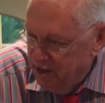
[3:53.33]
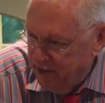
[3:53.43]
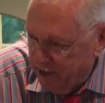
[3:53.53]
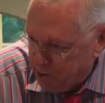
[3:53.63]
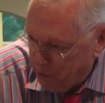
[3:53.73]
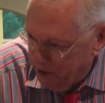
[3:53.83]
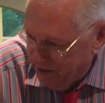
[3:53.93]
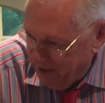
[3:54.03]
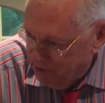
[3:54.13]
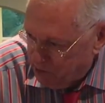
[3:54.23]
not to play
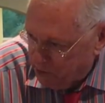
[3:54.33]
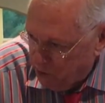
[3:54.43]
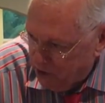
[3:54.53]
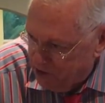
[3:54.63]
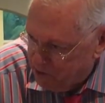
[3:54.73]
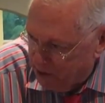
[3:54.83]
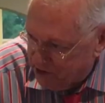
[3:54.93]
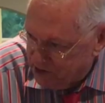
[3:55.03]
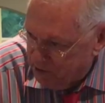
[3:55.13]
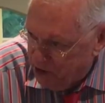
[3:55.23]
games with words, but
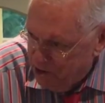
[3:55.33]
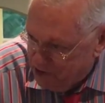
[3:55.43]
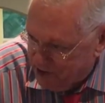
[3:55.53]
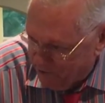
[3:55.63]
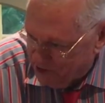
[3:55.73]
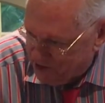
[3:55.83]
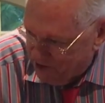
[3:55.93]
there's a huge difference